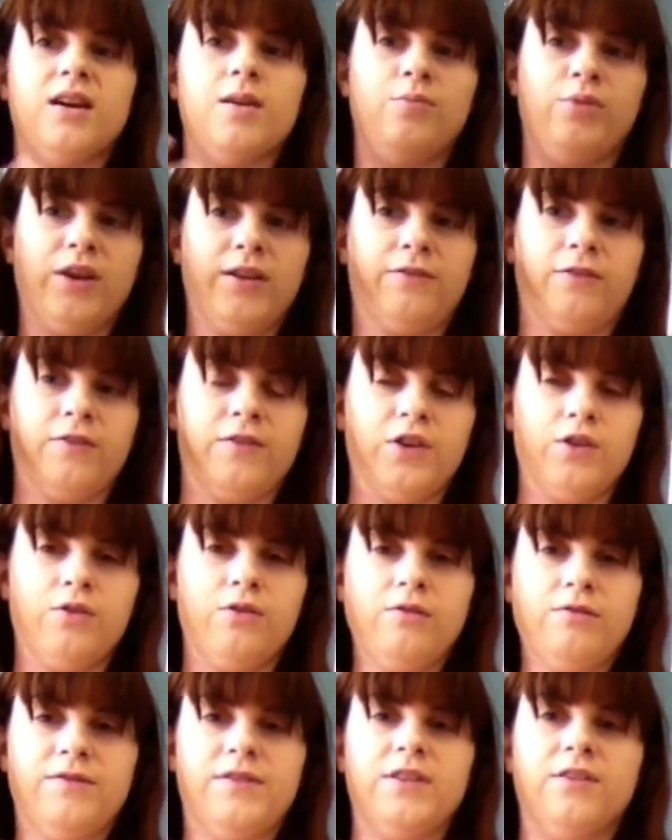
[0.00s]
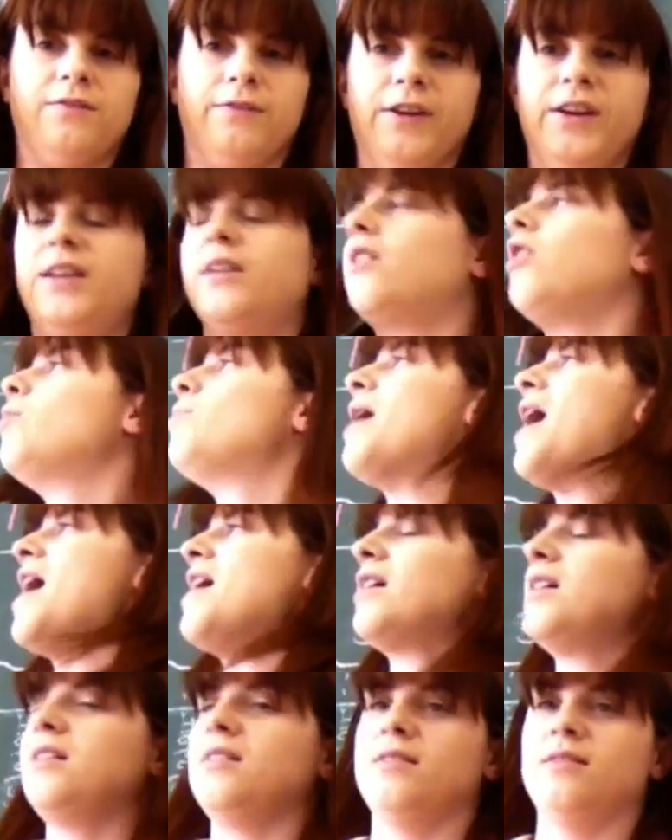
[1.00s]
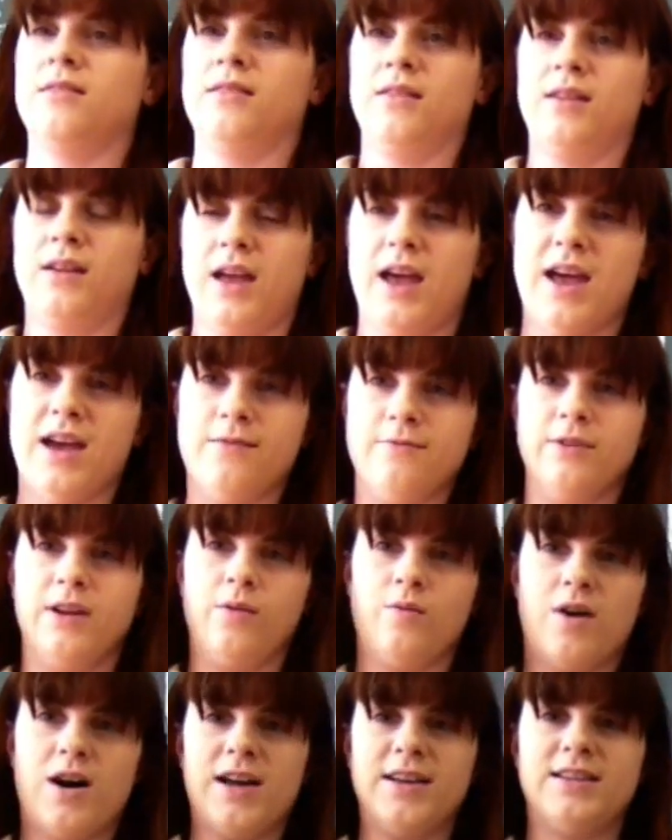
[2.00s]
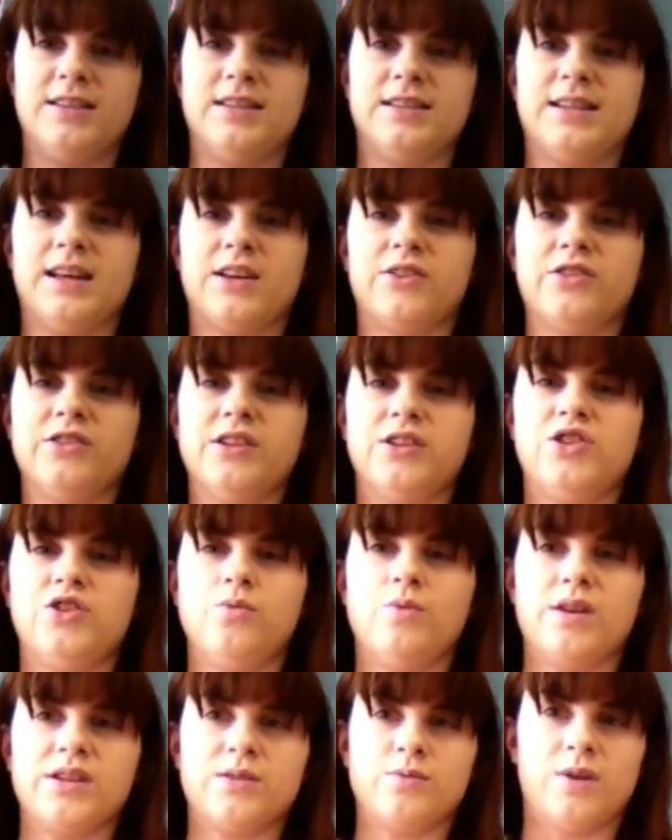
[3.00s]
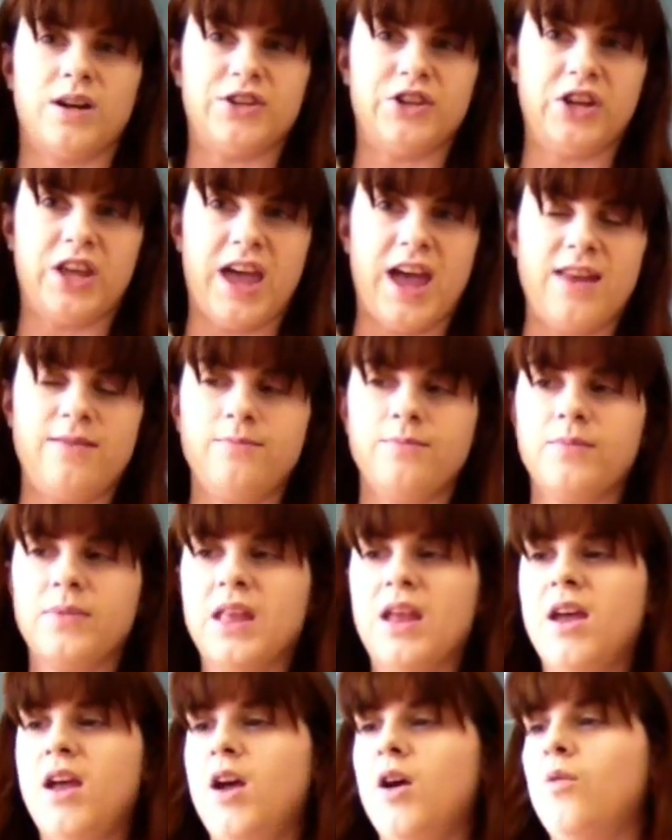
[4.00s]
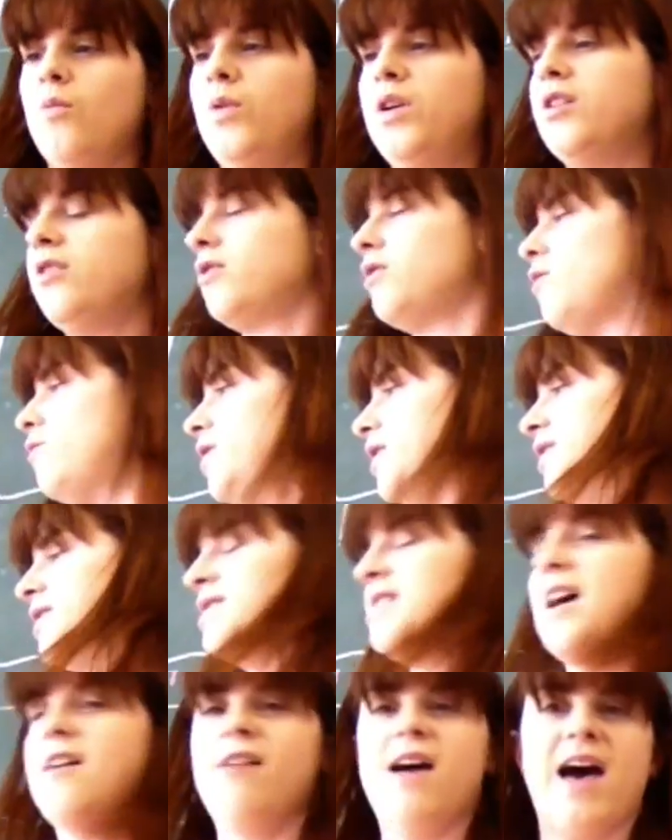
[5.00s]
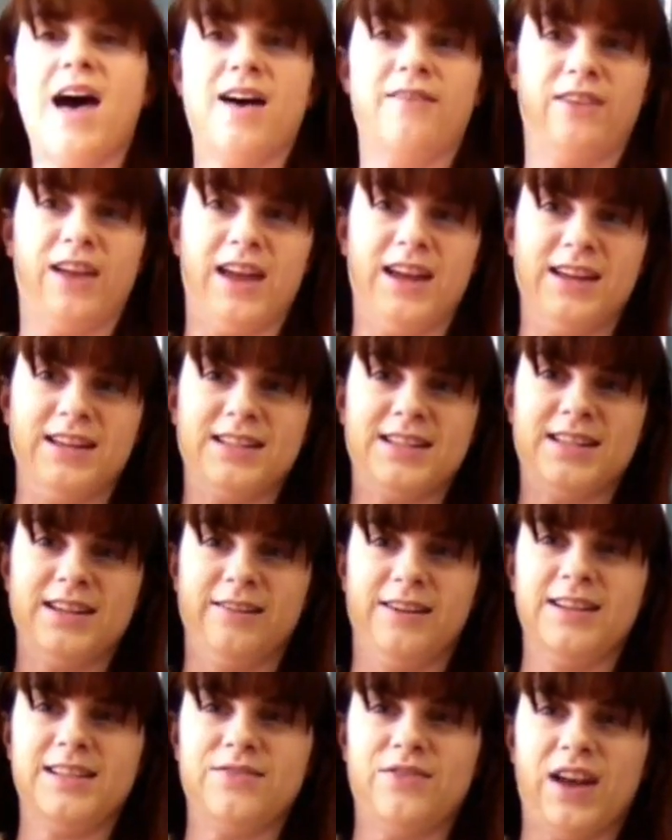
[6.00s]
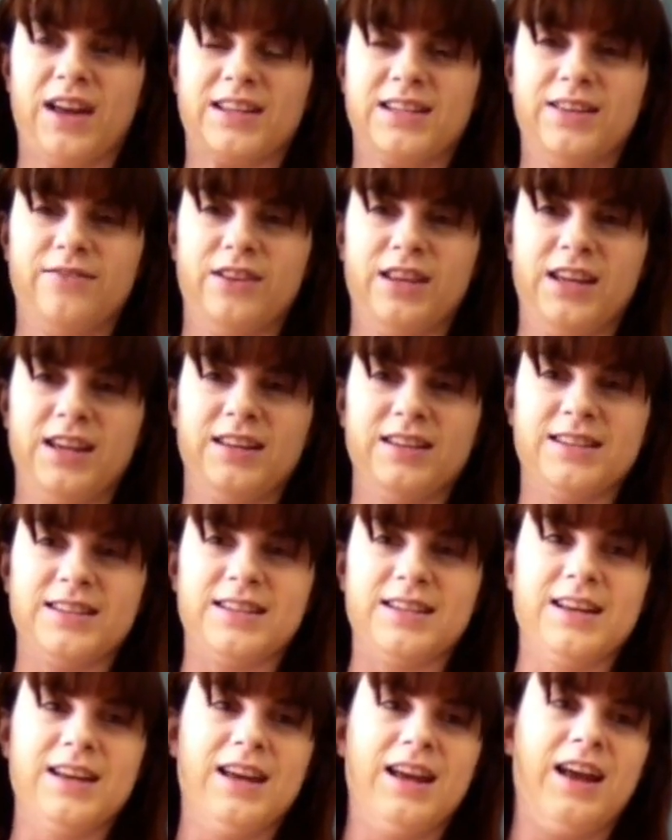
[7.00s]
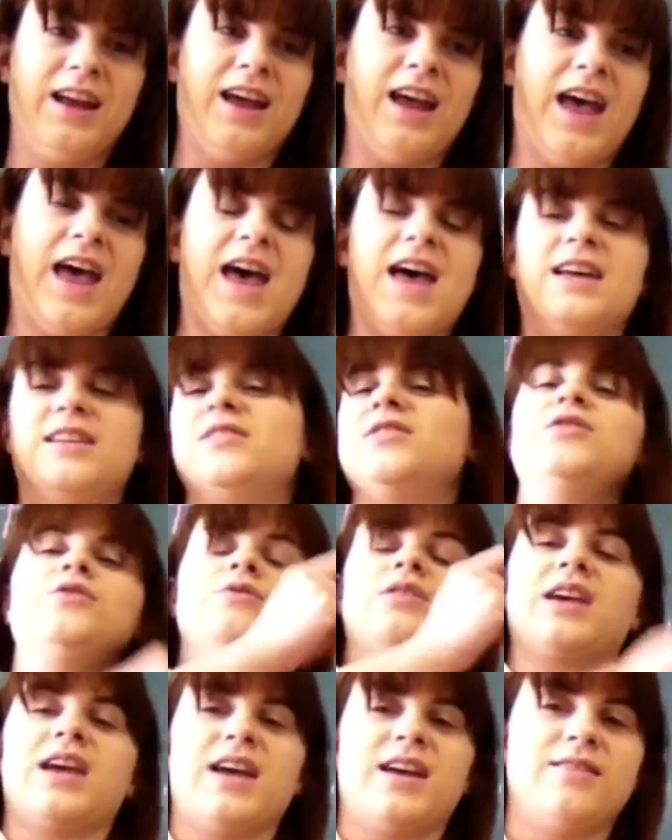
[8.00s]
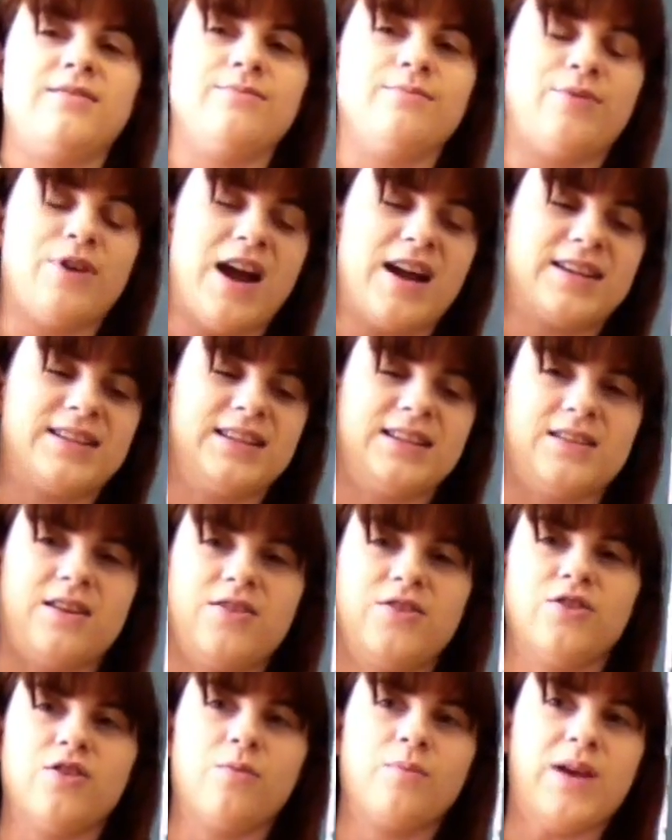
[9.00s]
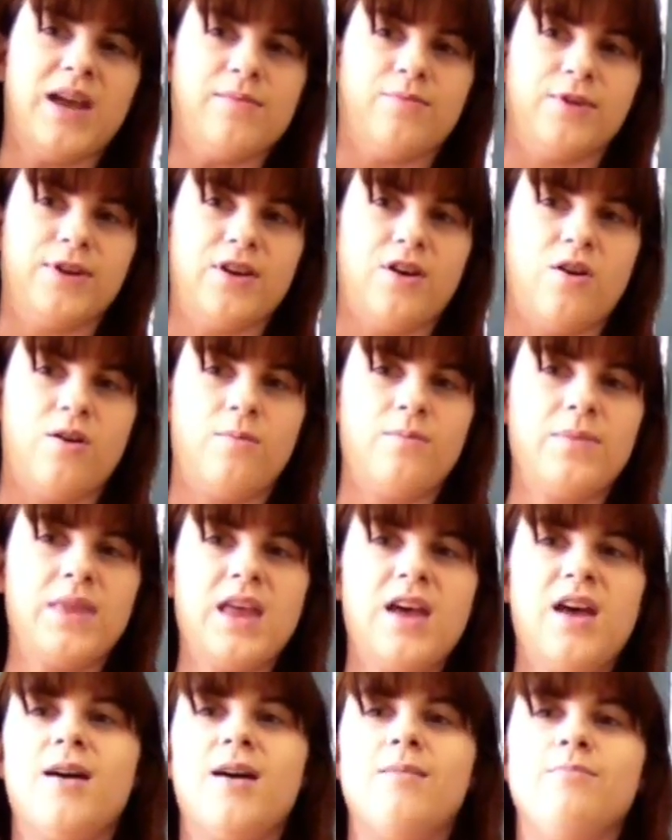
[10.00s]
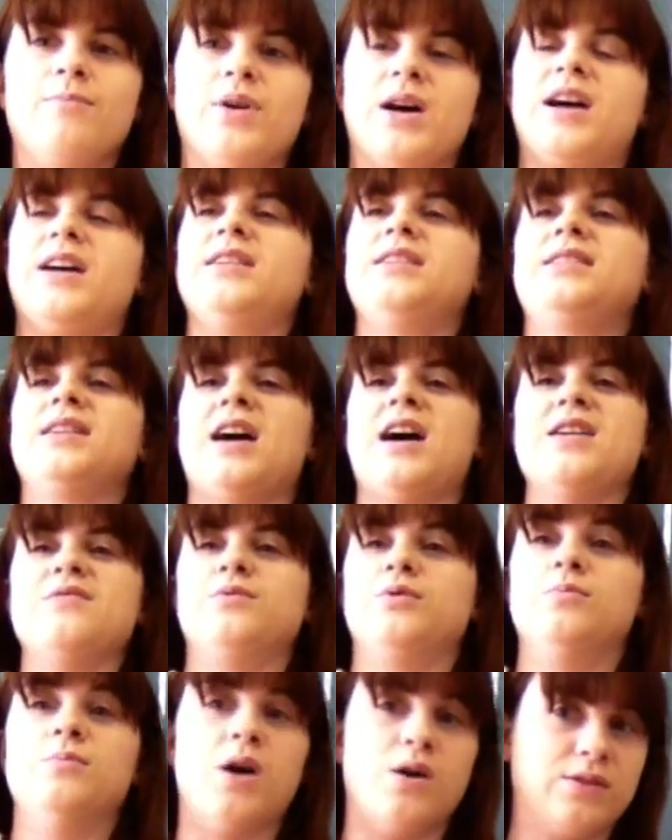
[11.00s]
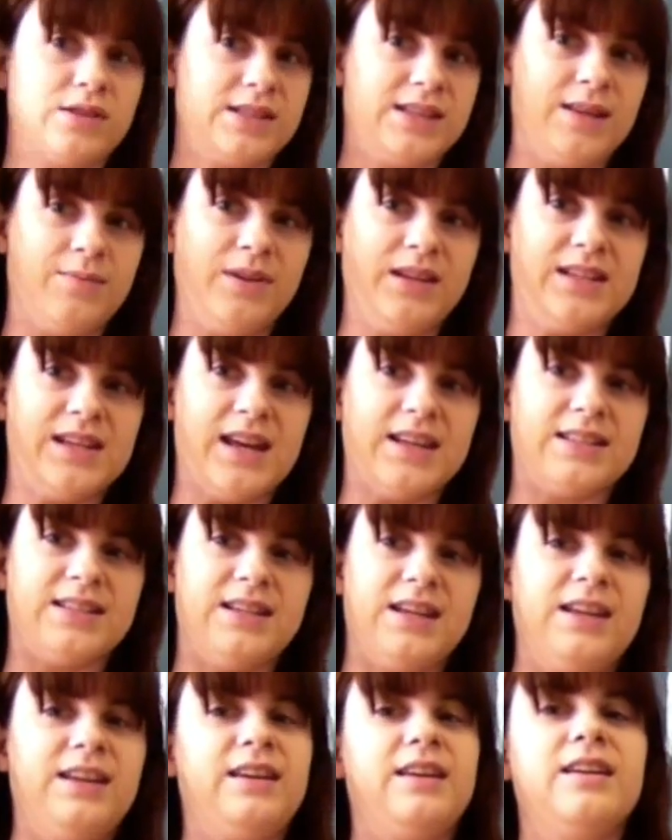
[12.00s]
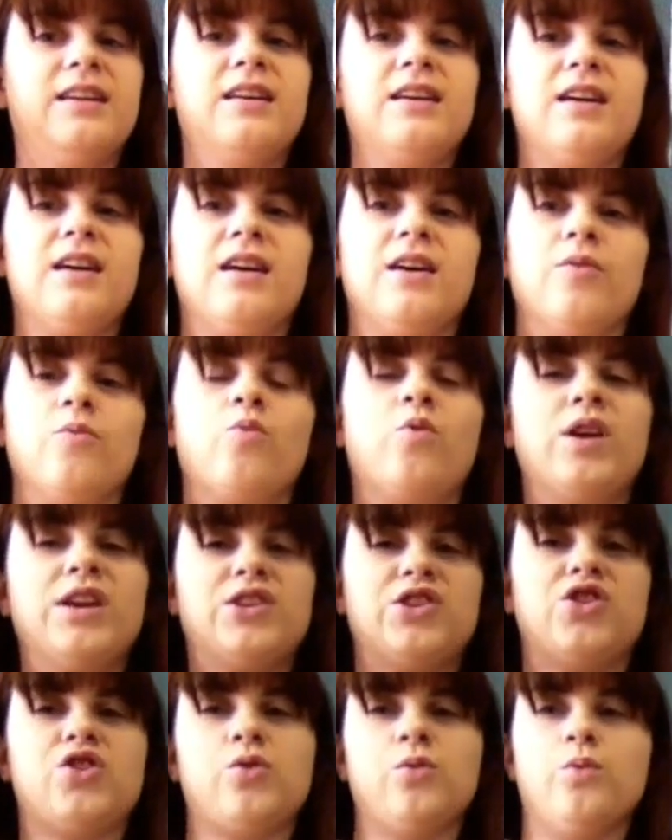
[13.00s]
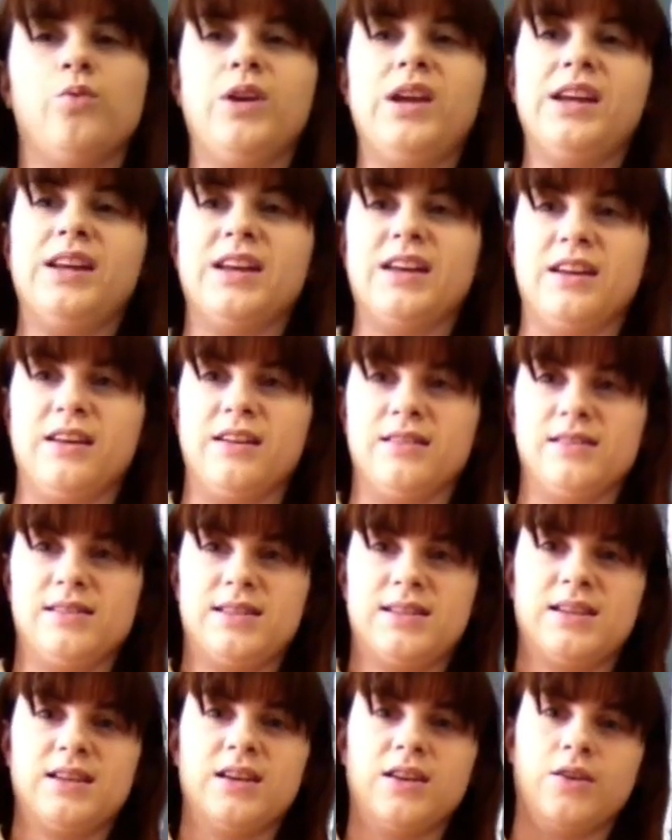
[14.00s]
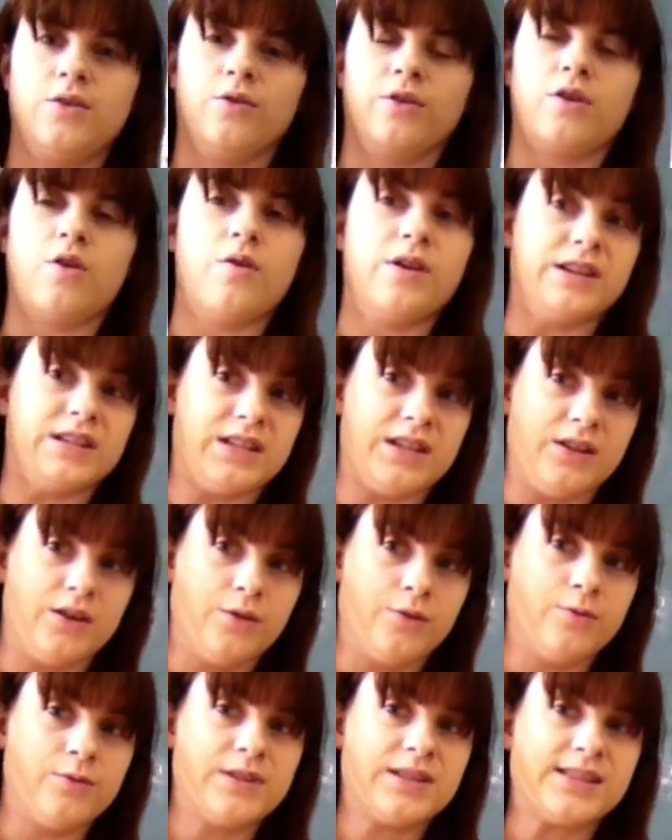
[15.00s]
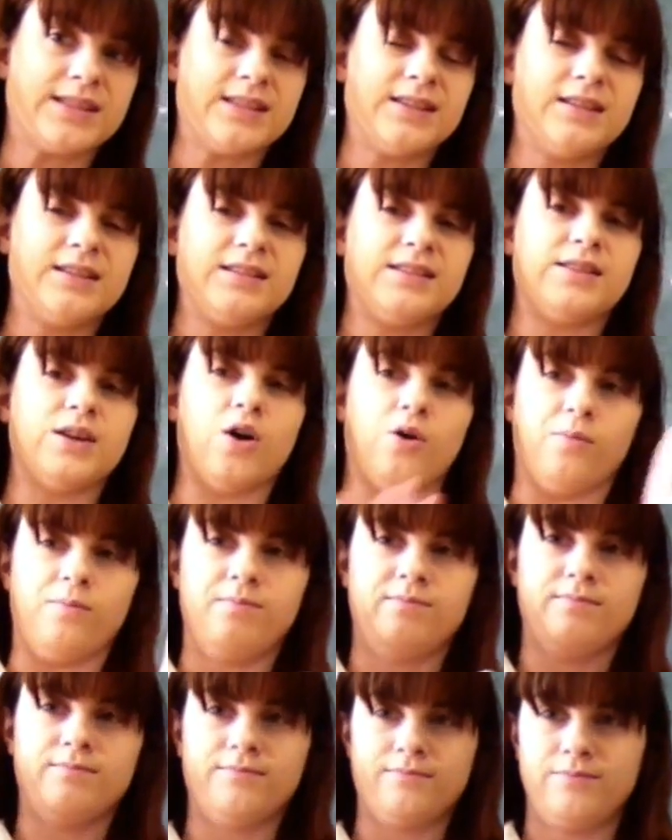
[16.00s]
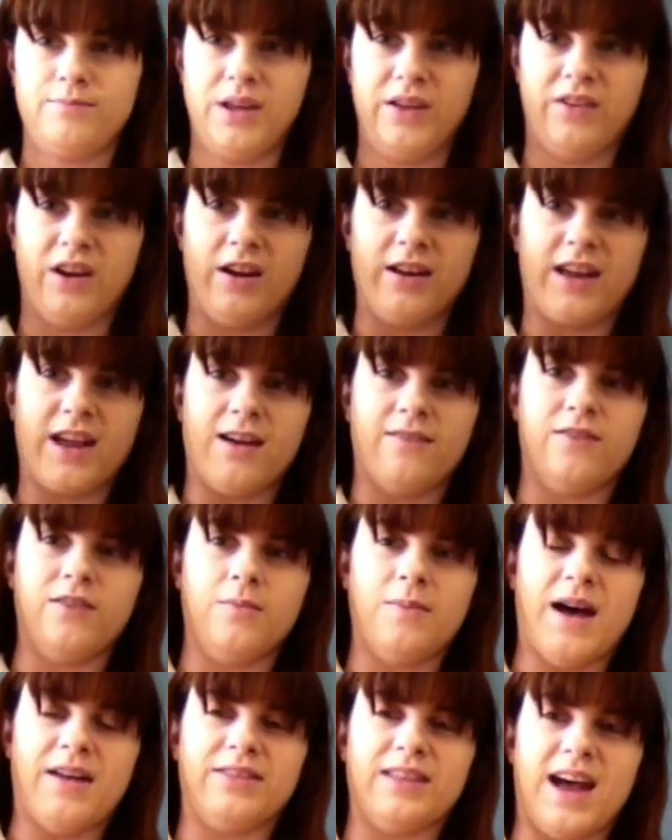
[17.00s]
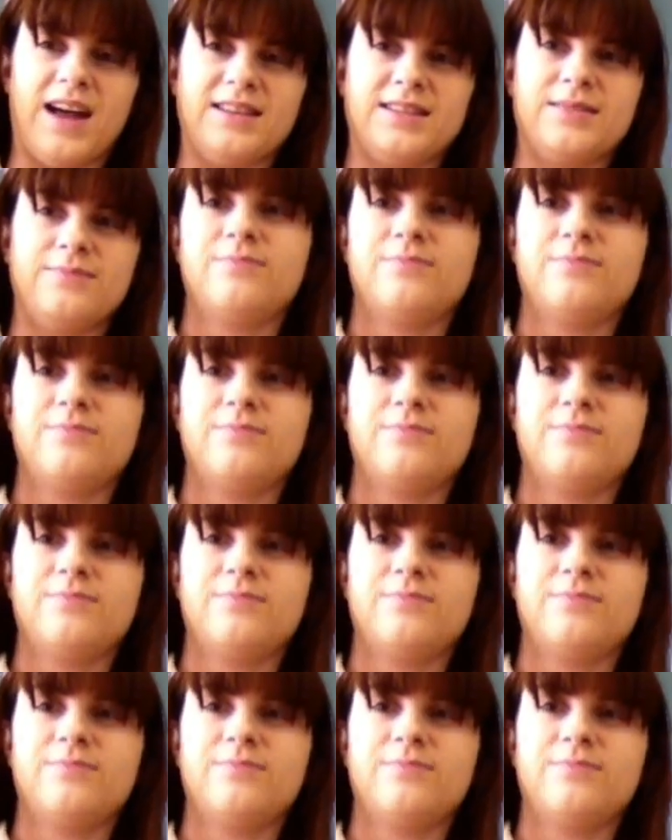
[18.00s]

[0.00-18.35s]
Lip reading: a brief review, feel free to go back and rewind to the section that you want to watch again. We are going to now have a series of activities, and you can practice on your own paper at home, but I will mostly be testing which readings you're going to use. So be very careful about that.